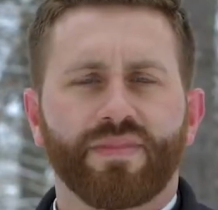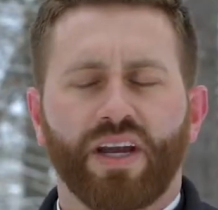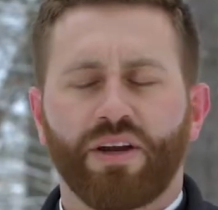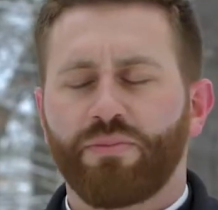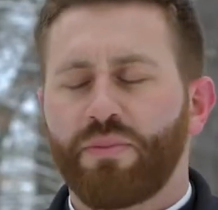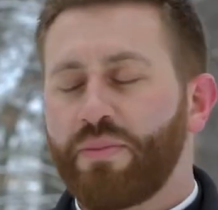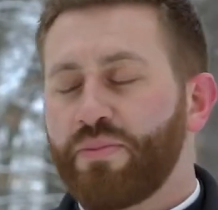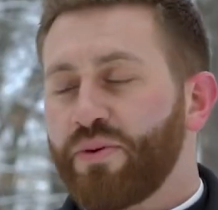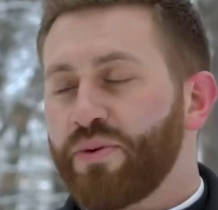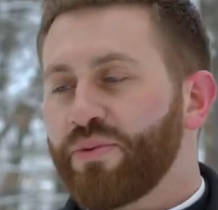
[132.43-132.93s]
I
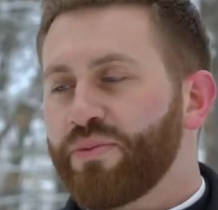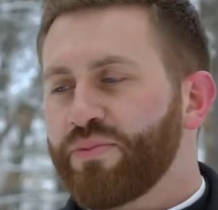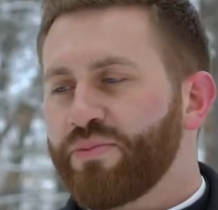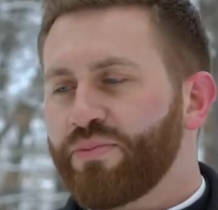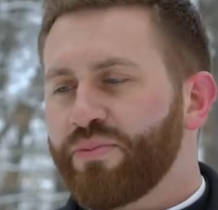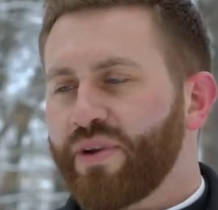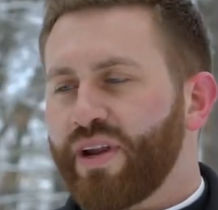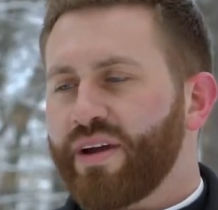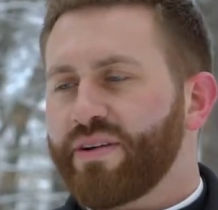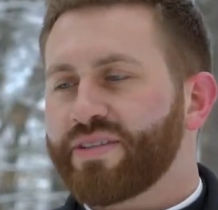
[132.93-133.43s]
remember
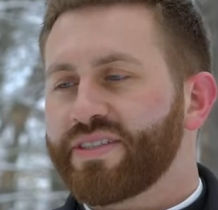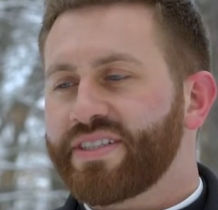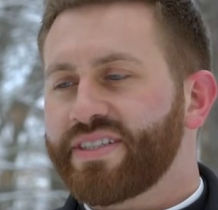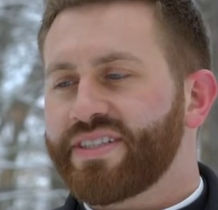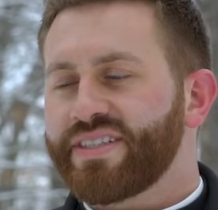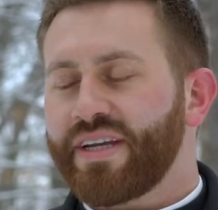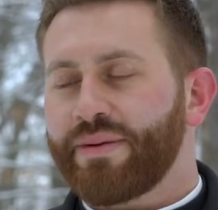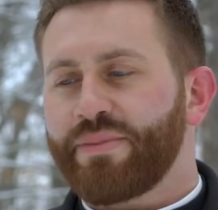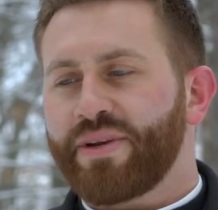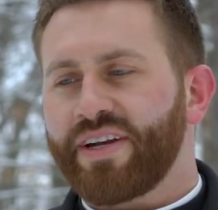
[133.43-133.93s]
when I was in
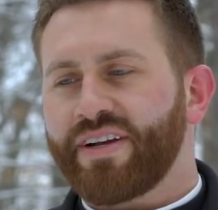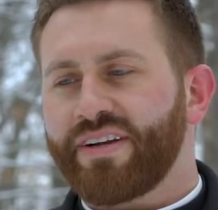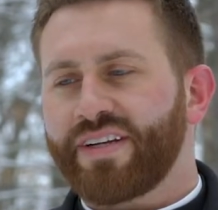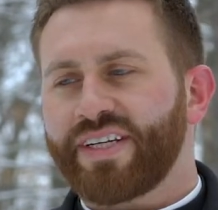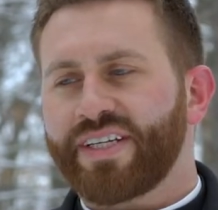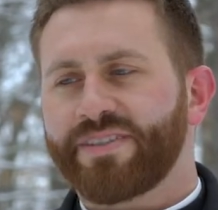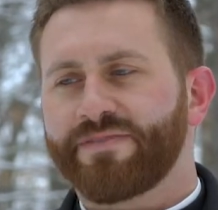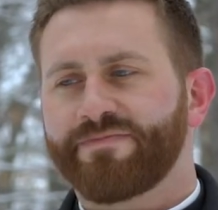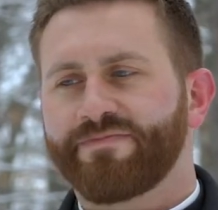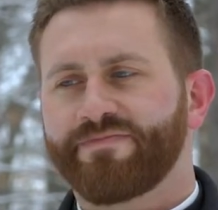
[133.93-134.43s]

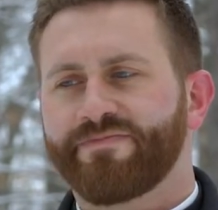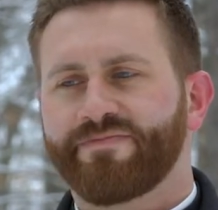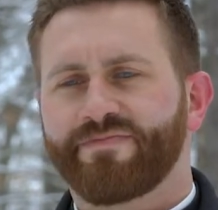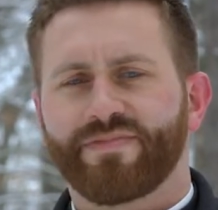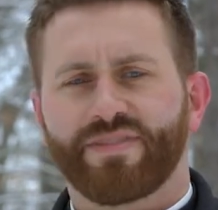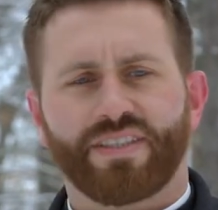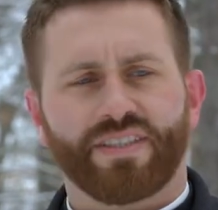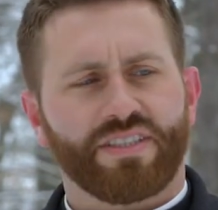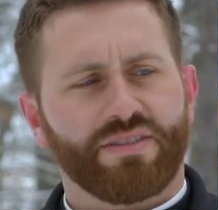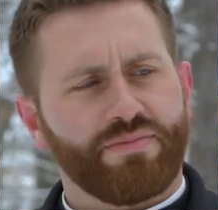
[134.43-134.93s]
seminary,
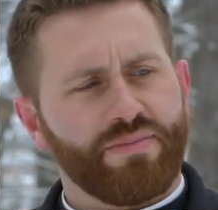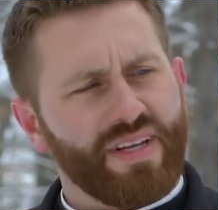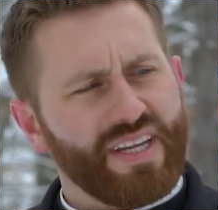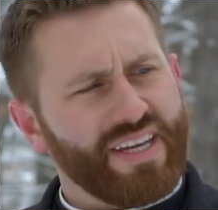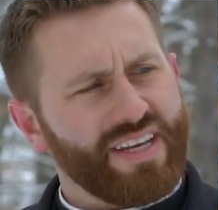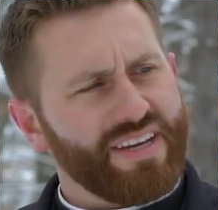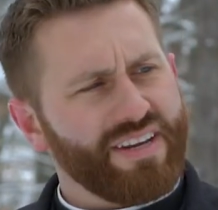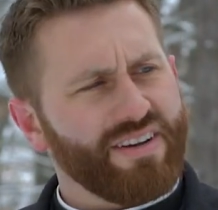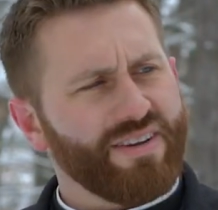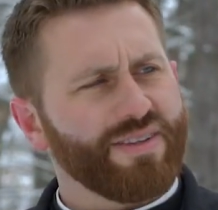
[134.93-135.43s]
it's
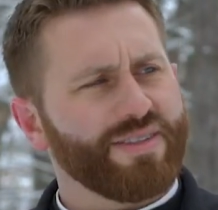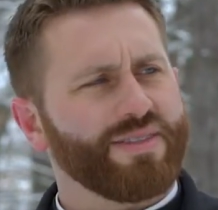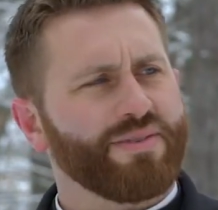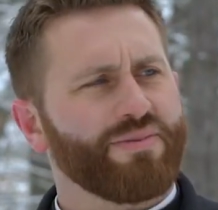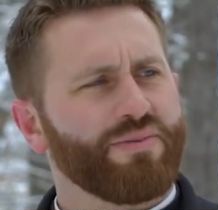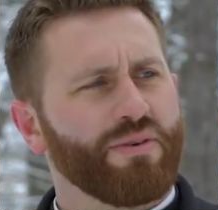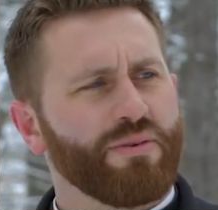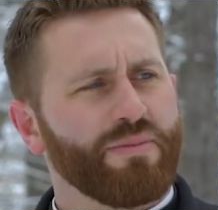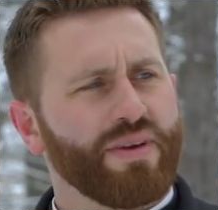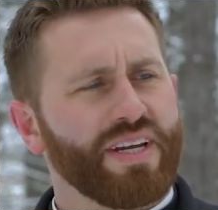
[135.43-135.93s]
many years
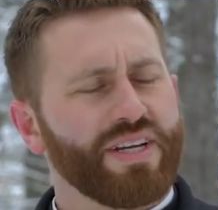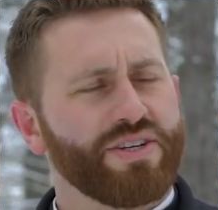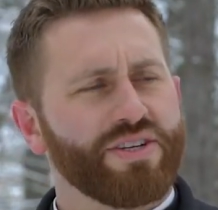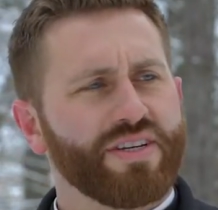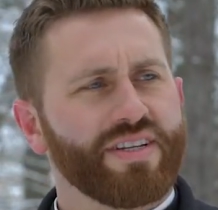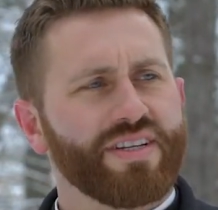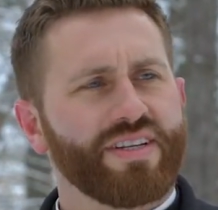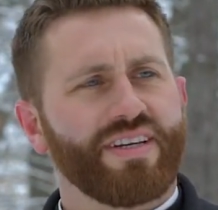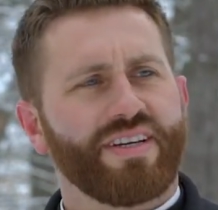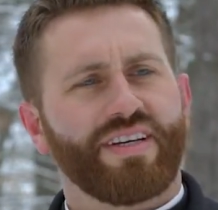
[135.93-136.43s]
of
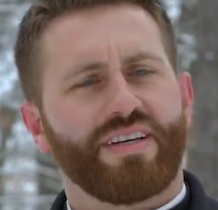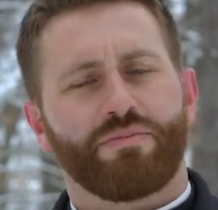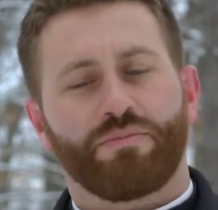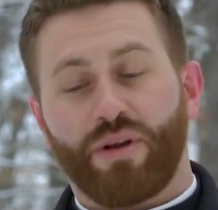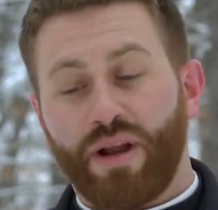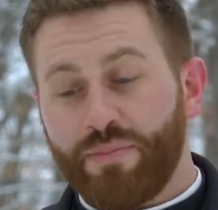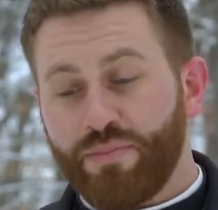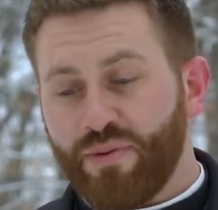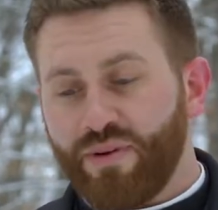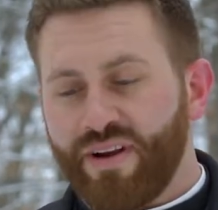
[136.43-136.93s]
formation,
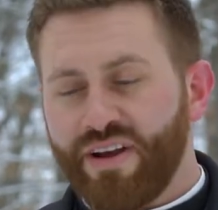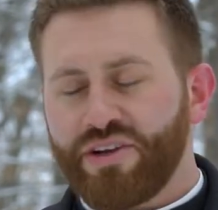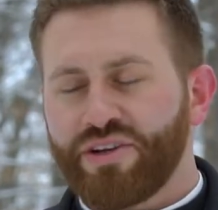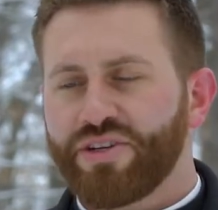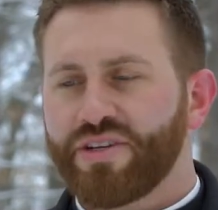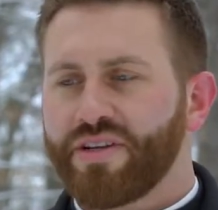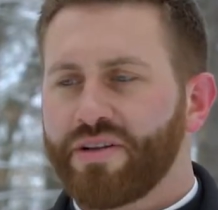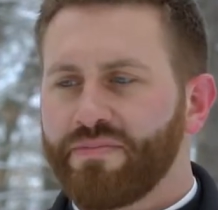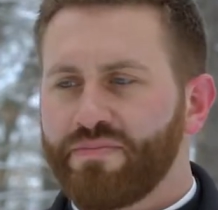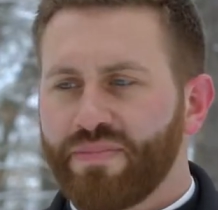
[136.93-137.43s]

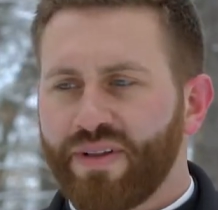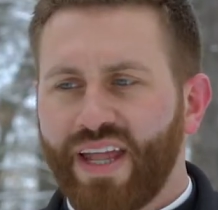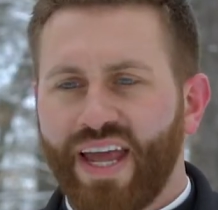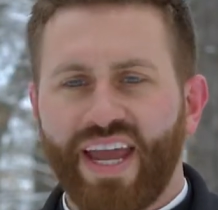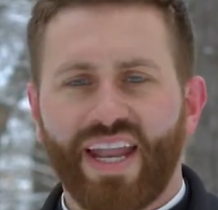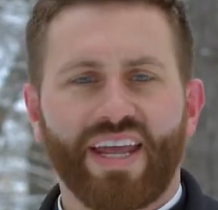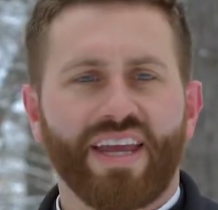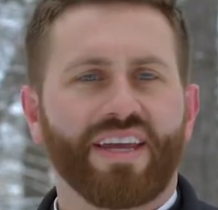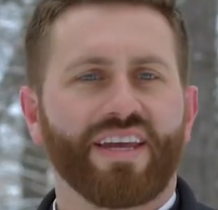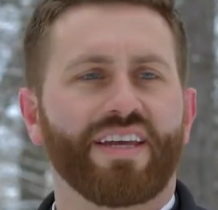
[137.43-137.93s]
preparation,
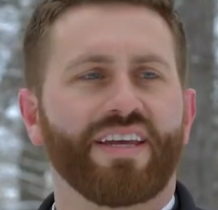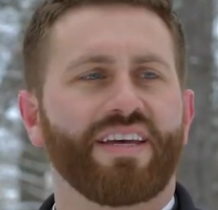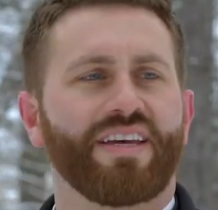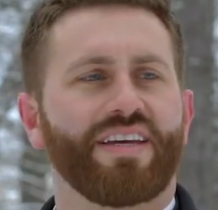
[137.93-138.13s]
planning.